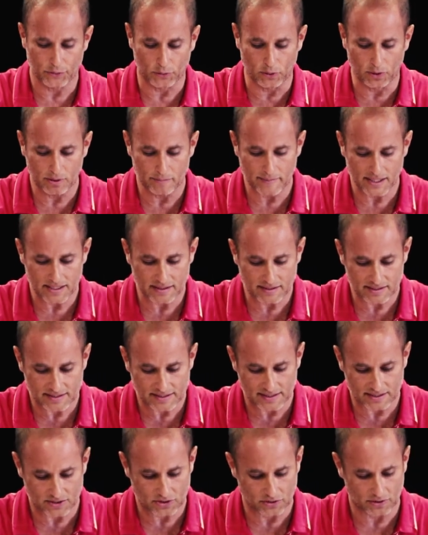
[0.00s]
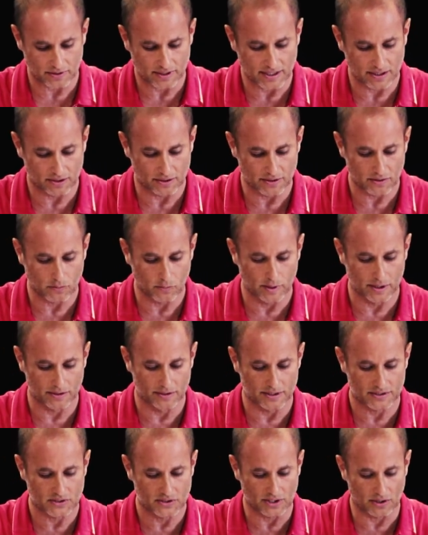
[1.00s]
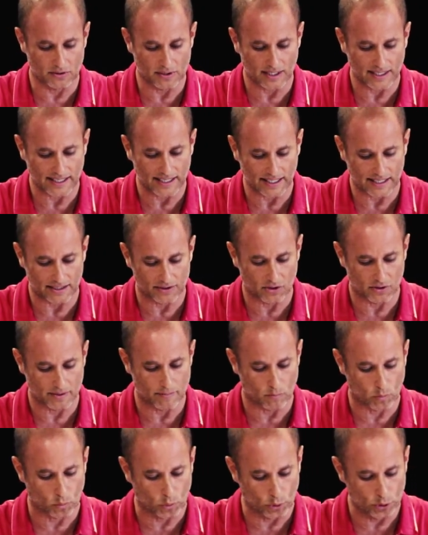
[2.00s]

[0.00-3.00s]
Throw him into the cistern here in the wilderness. Don't lay a hand on him.